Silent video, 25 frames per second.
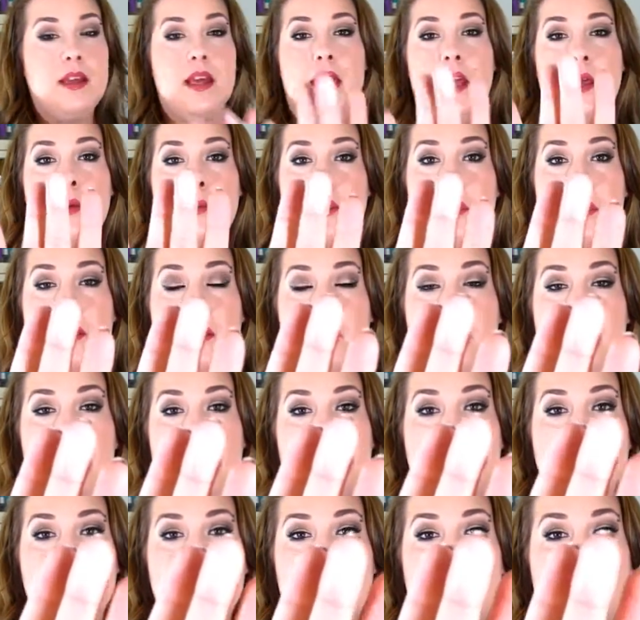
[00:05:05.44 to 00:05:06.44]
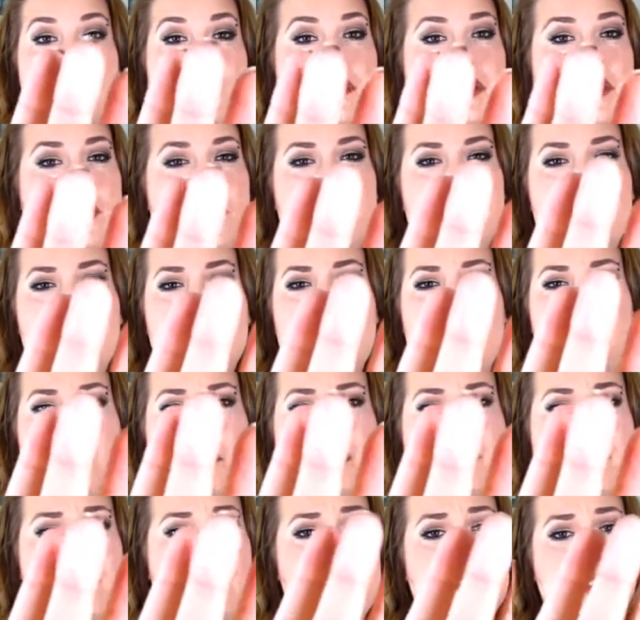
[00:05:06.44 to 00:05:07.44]
it pretty much, I'm not sure if you'll be able
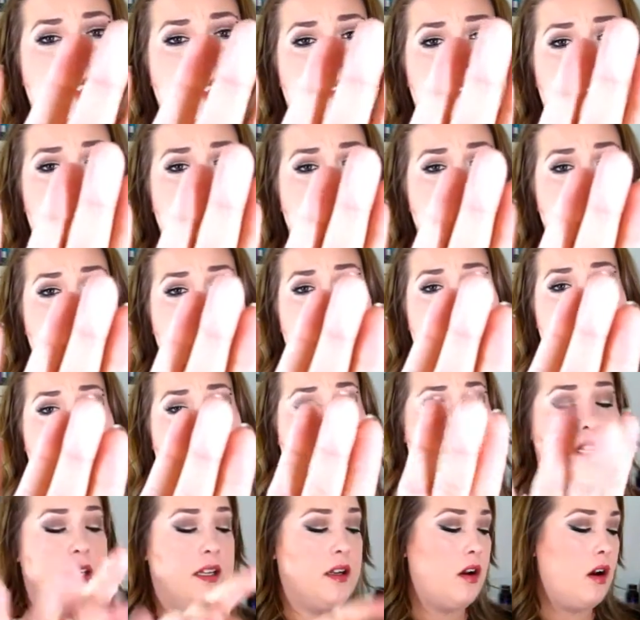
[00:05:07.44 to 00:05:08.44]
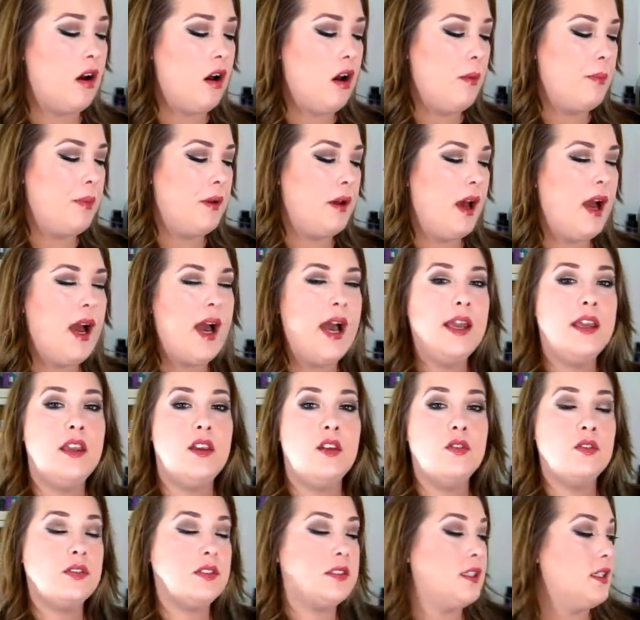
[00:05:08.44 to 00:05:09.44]
to even see it at all, but I
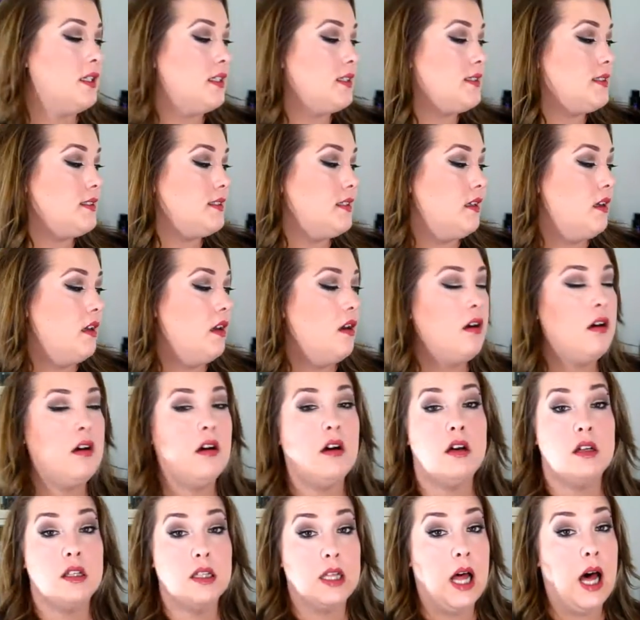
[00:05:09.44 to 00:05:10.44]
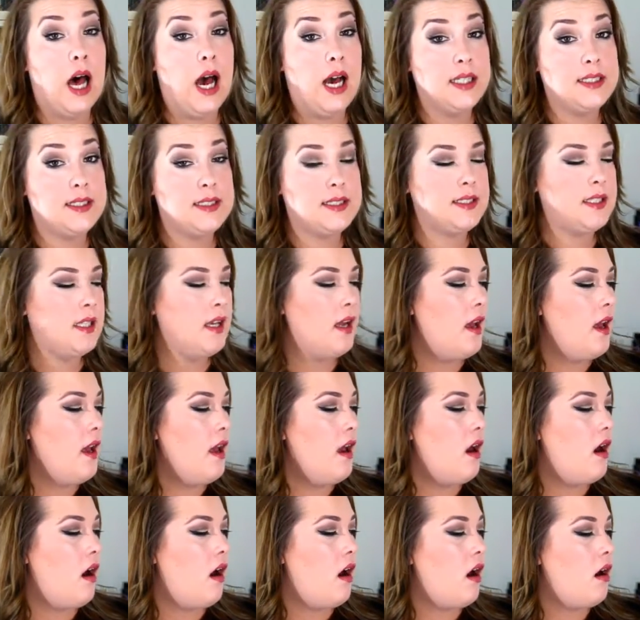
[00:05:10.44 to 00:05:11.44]
use this a lot.
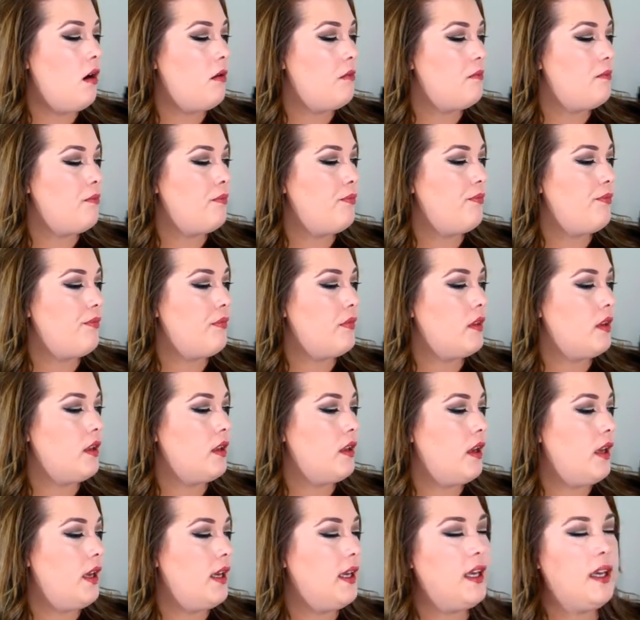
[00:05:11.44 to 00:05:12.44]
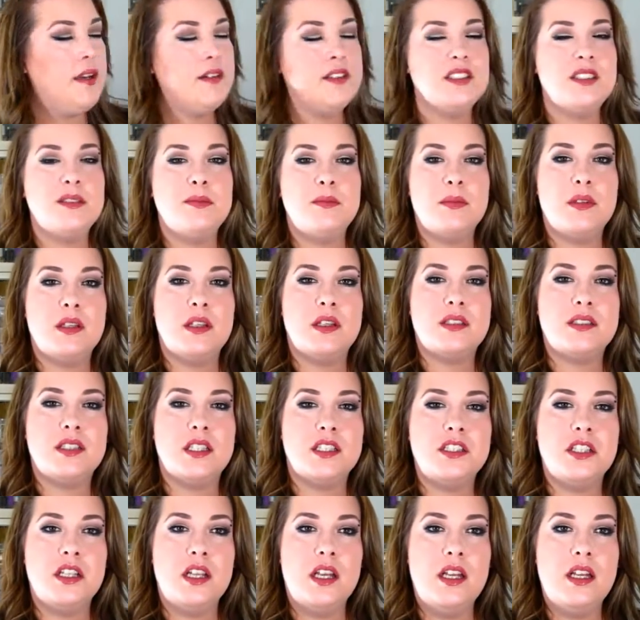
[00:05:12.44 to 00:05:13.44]
Um, it gives
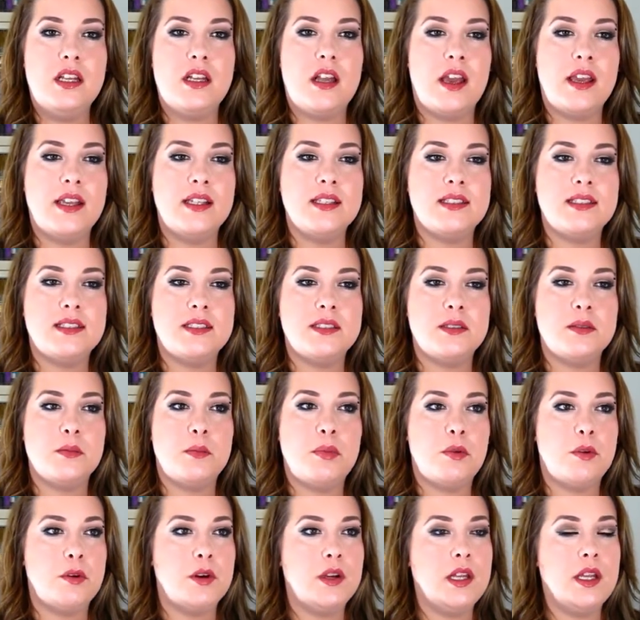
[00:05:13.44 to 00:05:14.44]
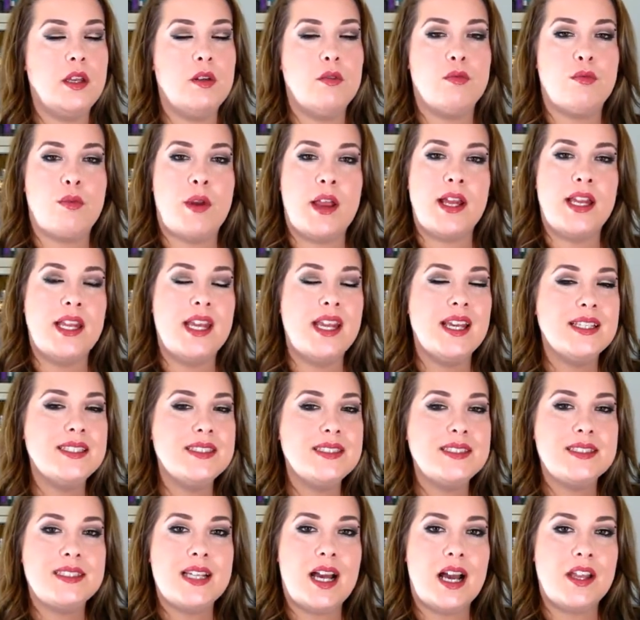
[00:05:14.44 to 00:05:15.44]
such a nice, pretty
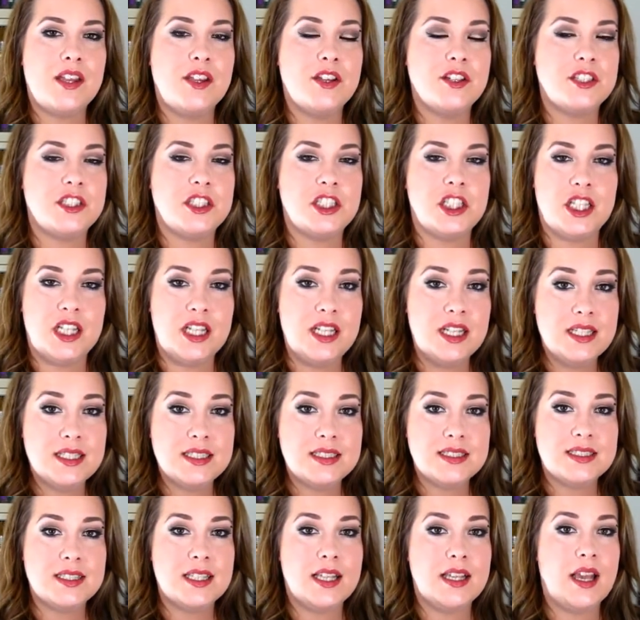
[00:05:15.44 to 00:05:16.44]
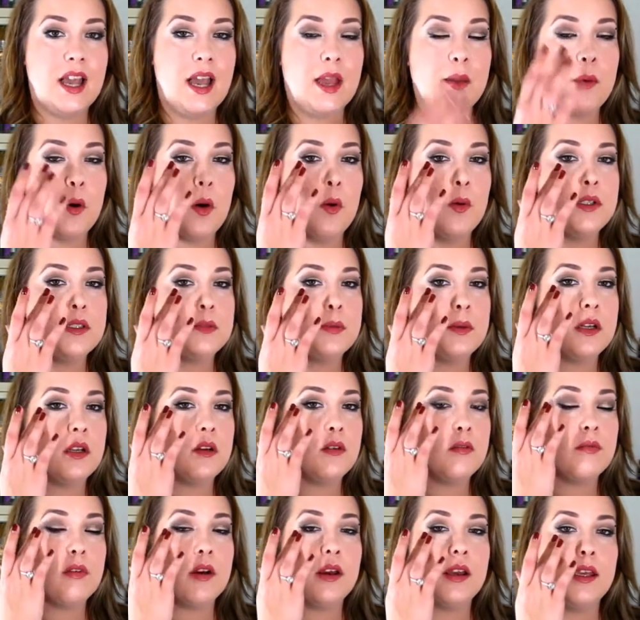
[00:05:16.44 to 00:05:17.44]
radiance on your cheeks. Like, I always put it
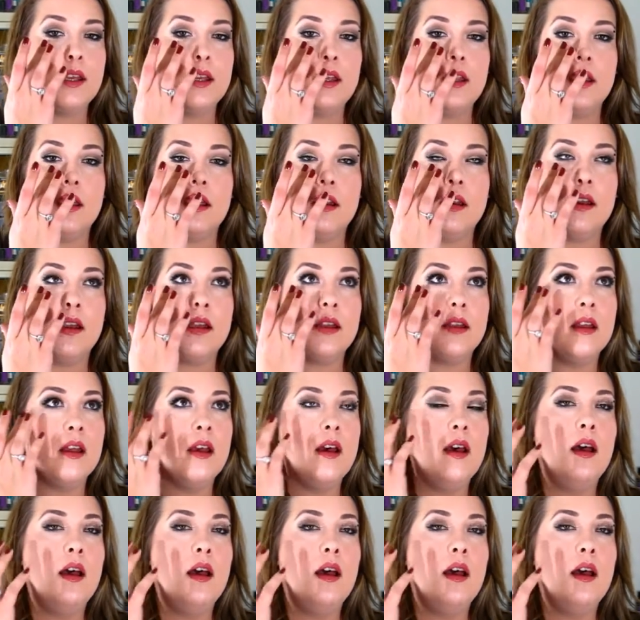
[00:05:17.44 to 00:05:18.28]
right here, and